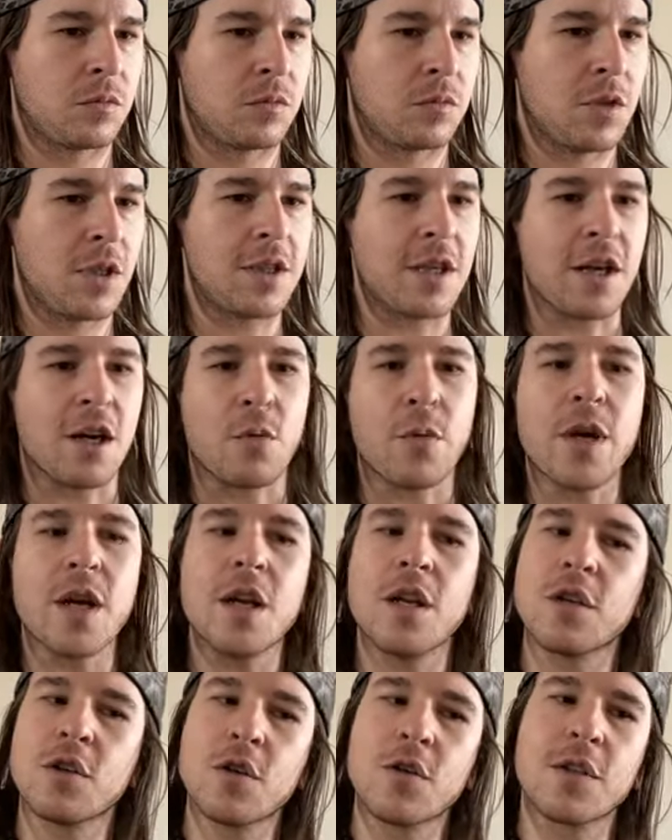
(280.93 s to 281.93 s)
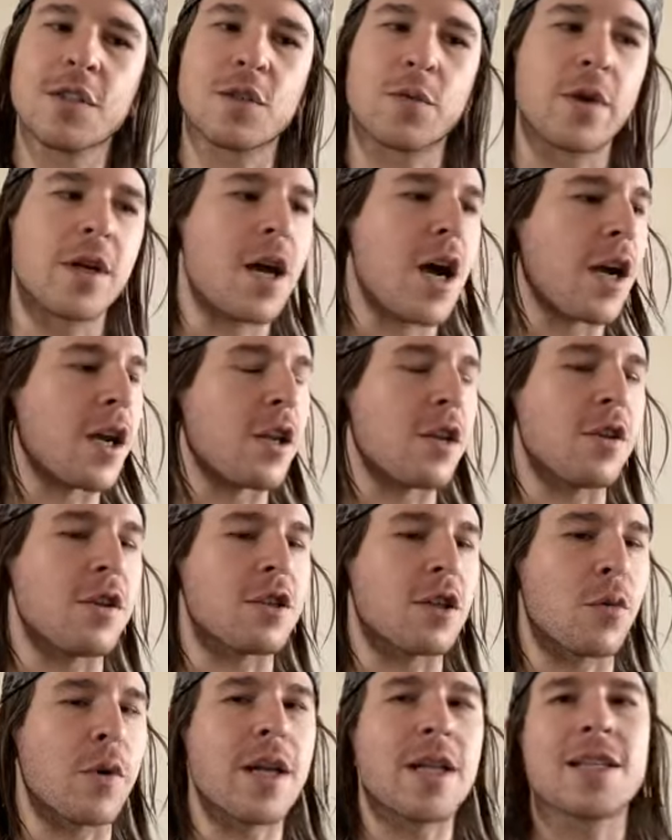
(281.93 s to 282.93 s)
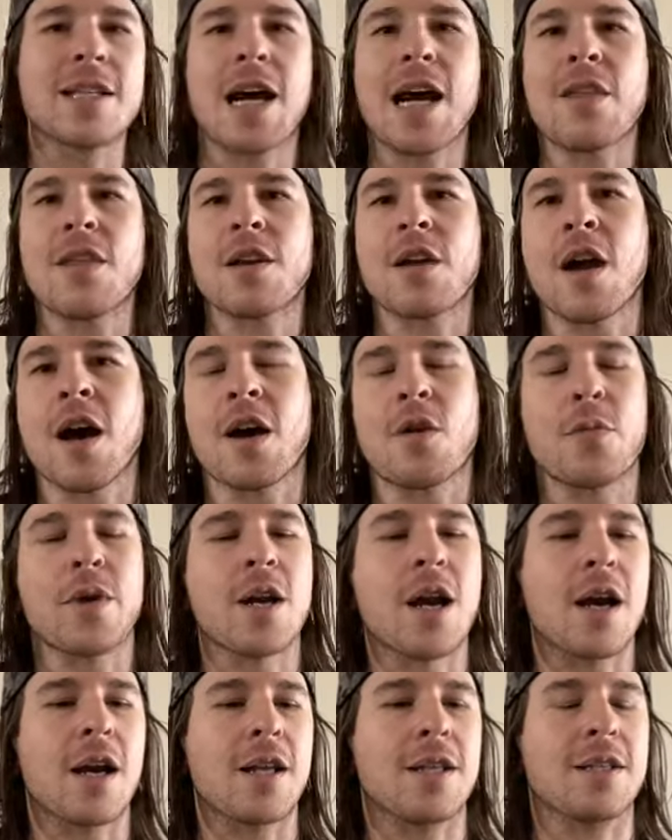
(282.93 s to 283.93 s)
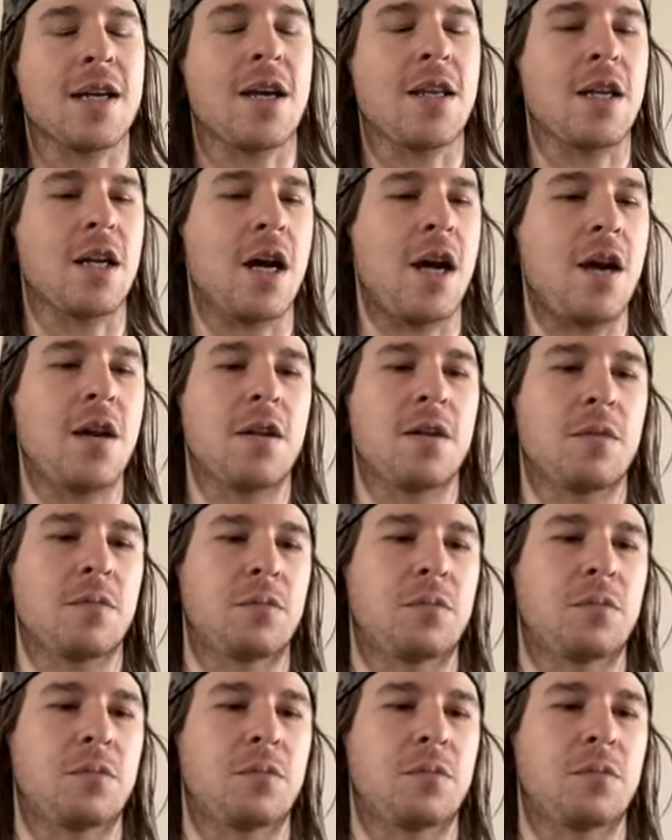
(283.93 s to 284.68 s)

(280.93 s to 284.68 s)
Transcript: It's like, are we going to do this or are we not going to do this? Are we going to tie the knot or are we not going to tie the knot?